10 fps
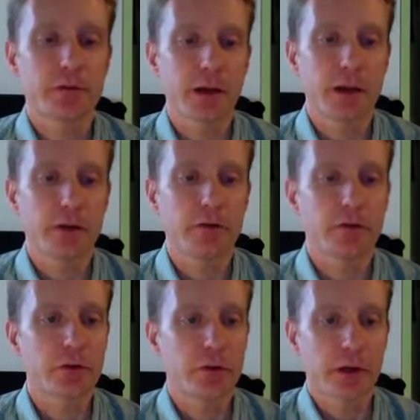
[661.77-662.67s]
taste,
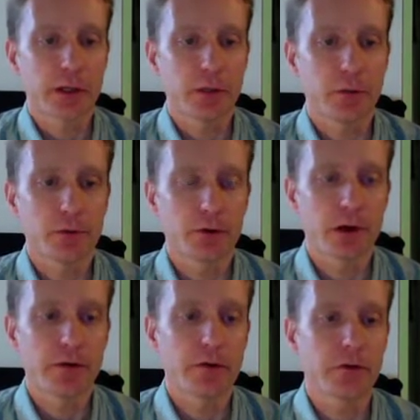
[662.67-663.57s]
just like you were trying
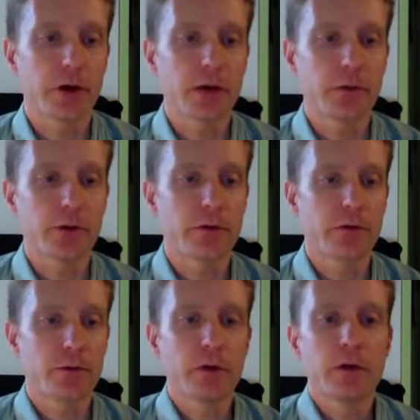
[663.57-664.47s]
to decide whether
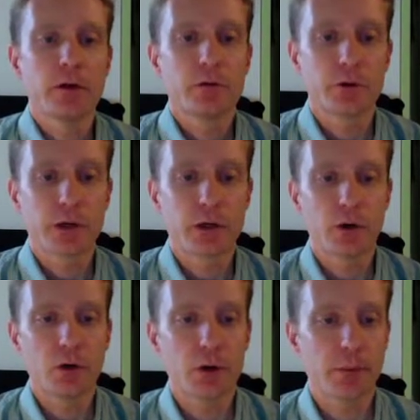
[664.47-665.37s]
to drink
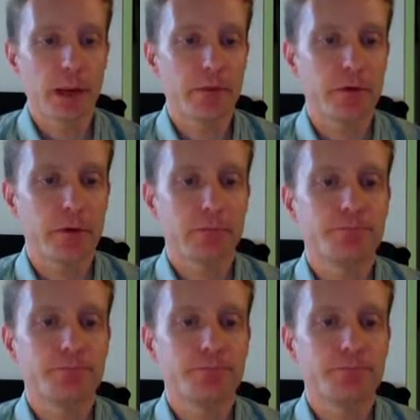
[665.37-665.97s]
Coke or Pepsi.